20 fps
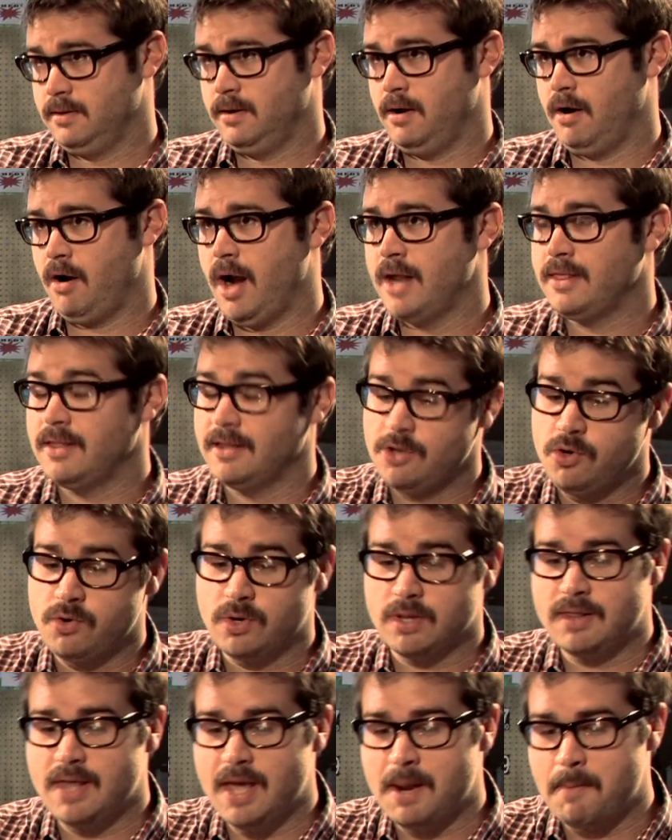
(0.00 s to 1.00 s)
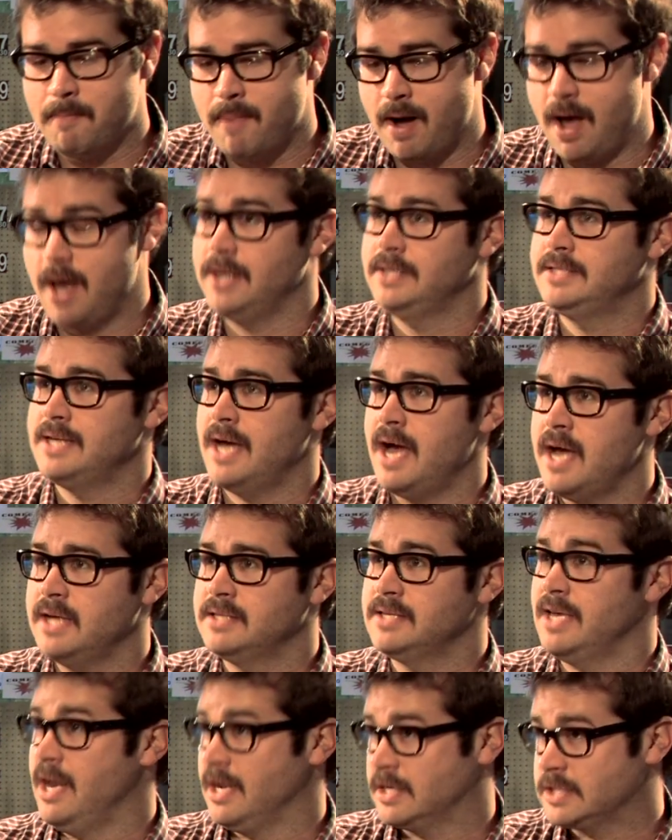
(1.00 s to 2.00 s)
All right, that you can then
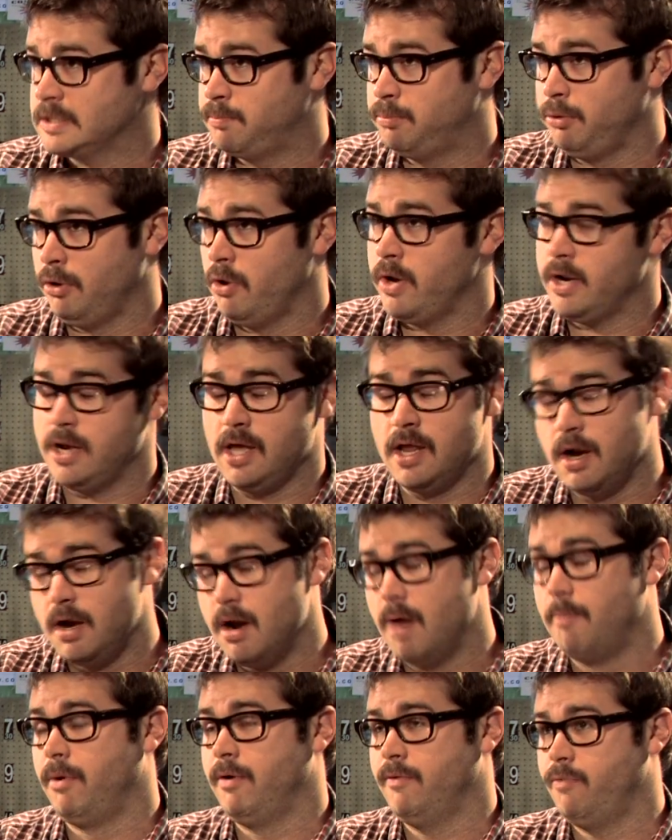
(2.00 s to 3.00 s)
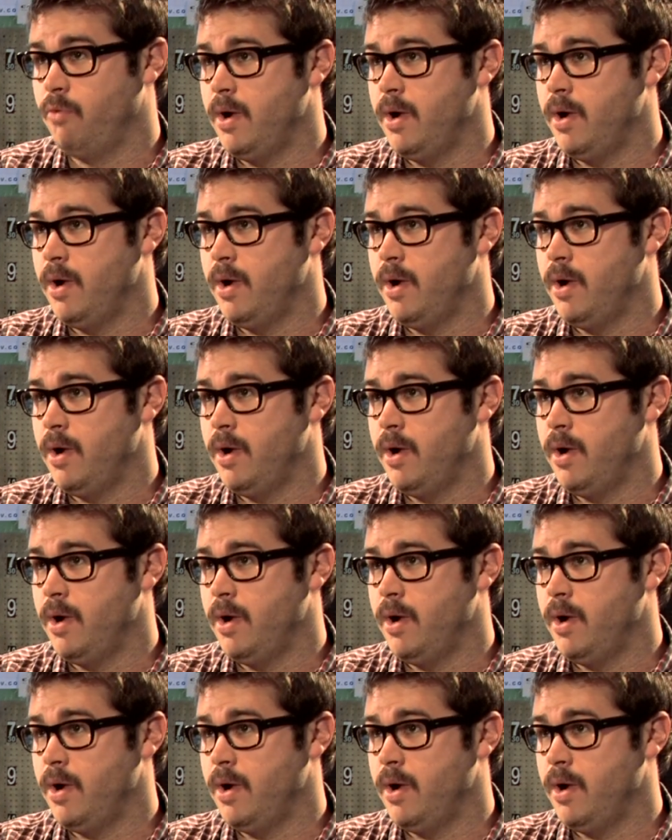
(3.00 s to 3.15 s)
monetize and exploit in a number of